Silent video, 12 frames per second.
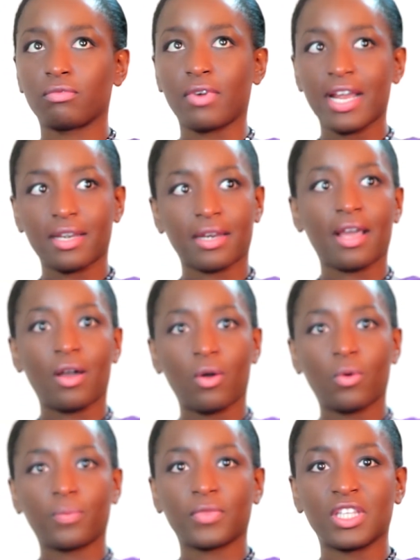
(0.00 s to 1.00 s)
right
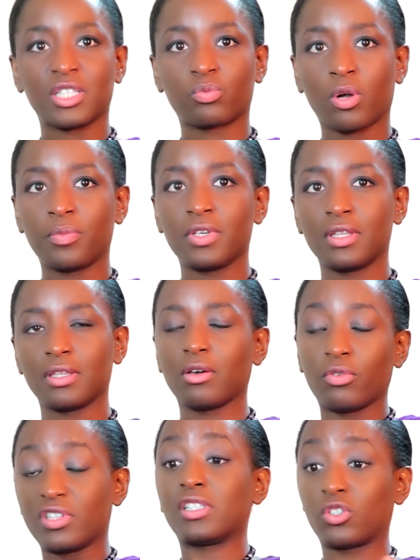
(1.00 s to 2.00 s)
now is probably,
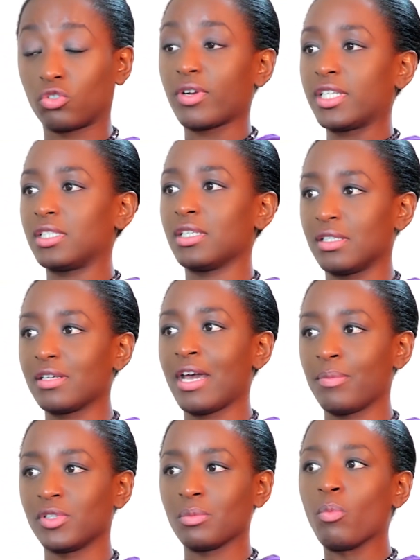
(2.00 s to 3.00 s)
this stretch in
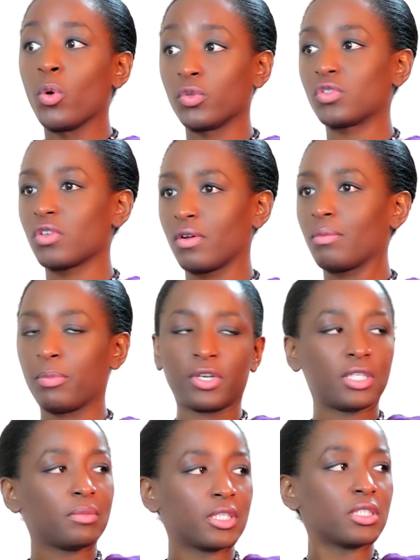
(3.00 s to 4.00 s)
time is the most my
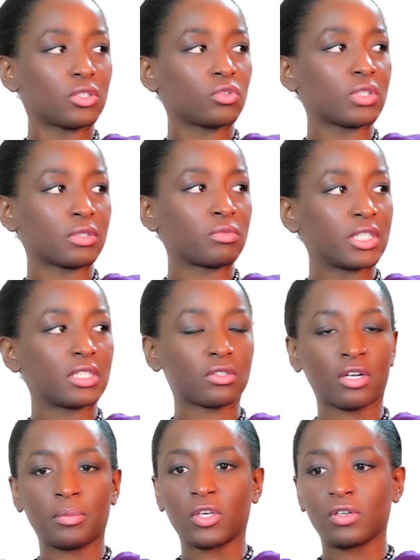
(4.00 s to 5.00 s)
body image issues has really
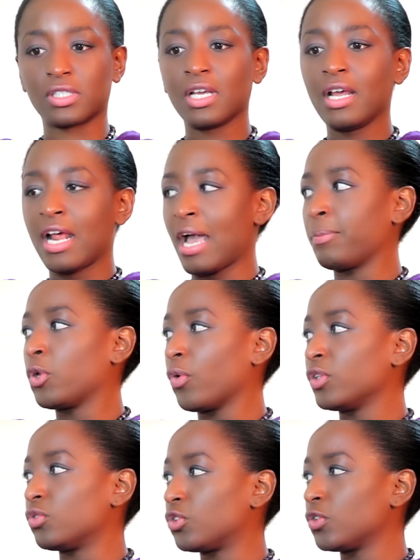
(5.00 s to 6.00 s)
started, because I'm
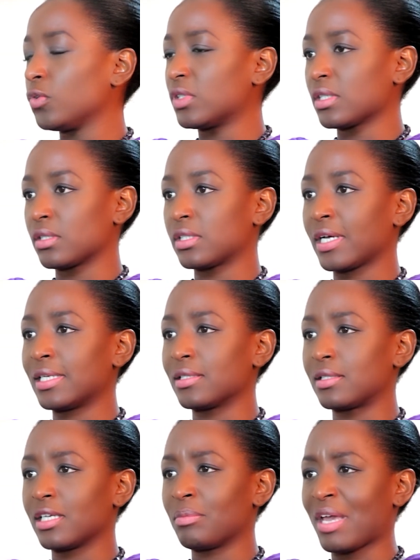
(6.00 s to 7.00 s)
going to shoots and the
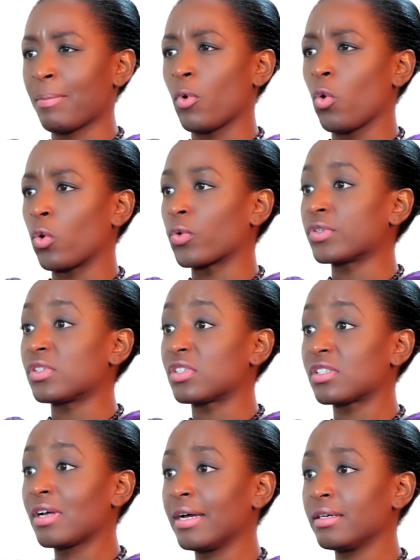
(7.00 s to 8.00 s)
stylist is telling me I'm awkward to
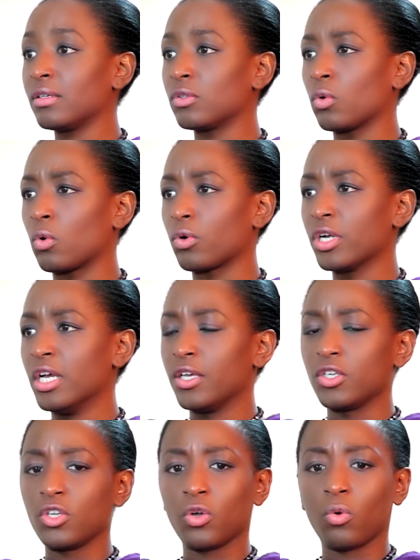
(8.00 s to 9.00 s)
style, or,
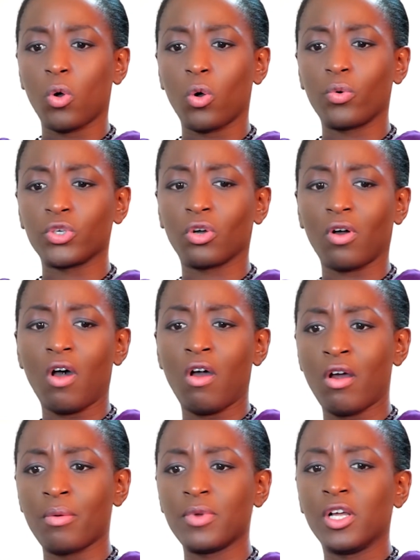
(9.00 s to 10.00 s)
you know, oh, your
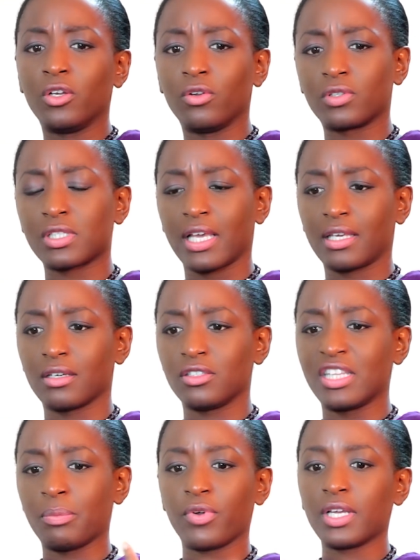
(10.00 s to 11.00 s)
arm looks like
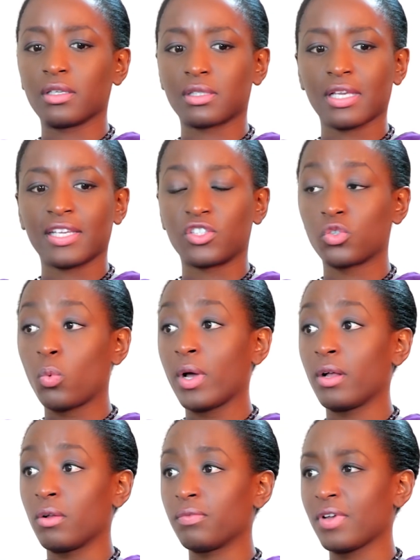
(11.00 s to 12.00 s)
they bring a size
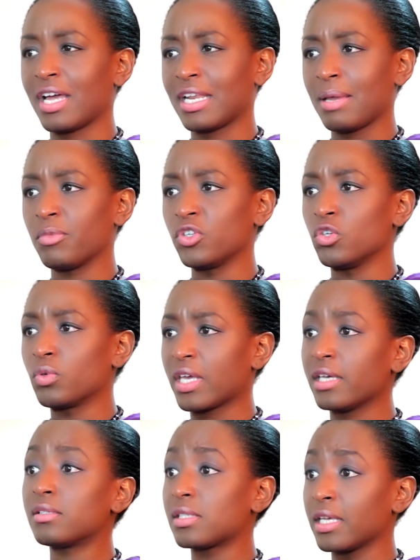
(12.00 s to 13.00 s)
12 and I'm a
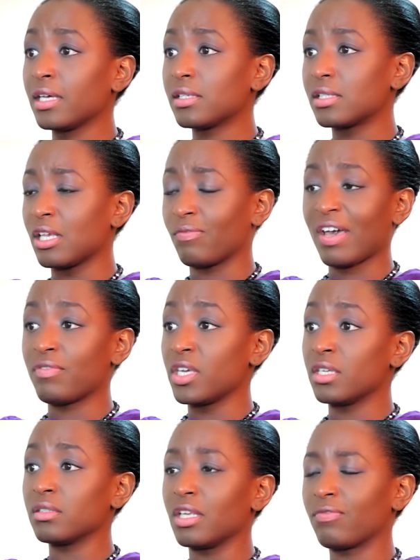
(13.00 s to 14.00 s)
UK 6. If
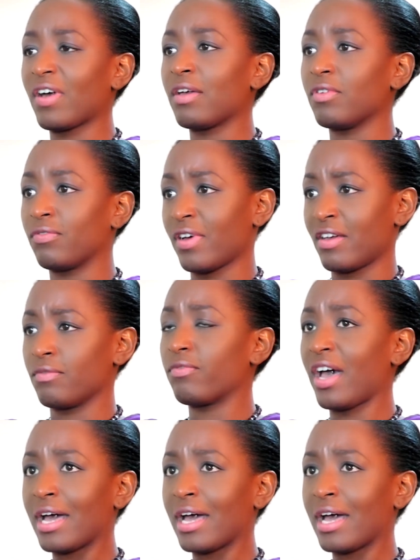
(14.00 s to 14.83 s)
I've